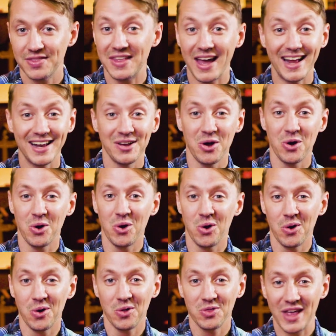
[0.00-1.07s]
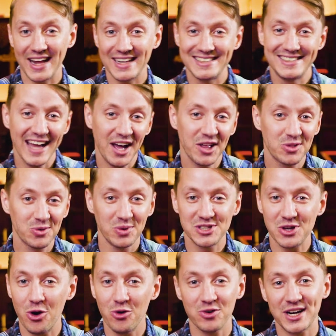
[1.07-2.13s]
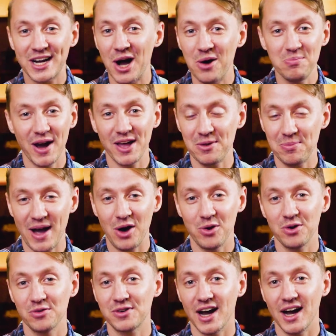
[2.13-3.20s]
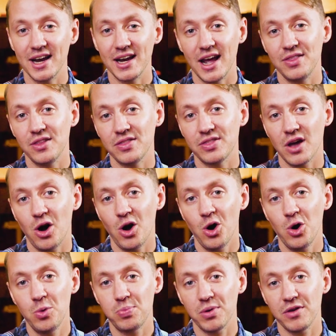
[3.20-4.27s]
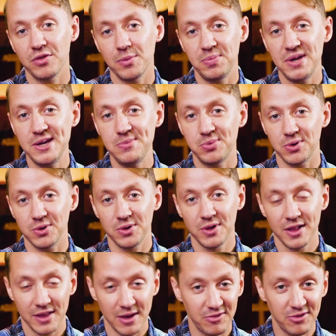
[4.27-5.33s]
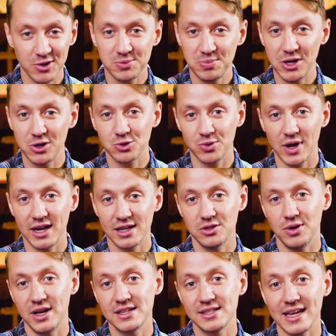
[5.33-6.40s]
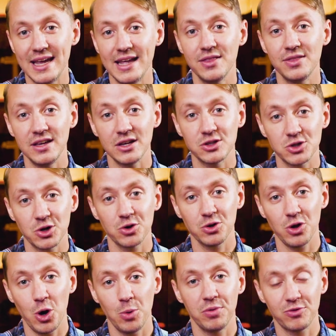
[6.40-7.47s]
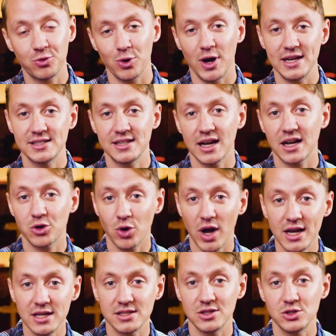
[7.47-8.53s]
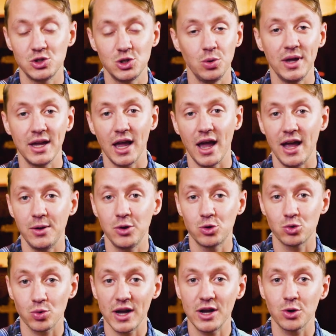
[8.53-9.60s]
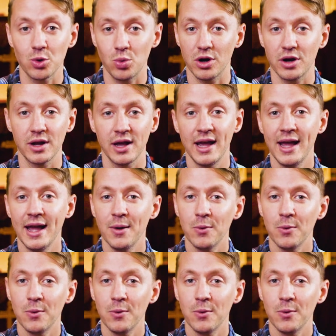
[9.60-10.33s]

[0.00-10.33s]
That death was overcome by the power of God, and that the hope of the people that 1 Peter's writing to is in the eternal hope of Christ, that Christ is doing a greater work,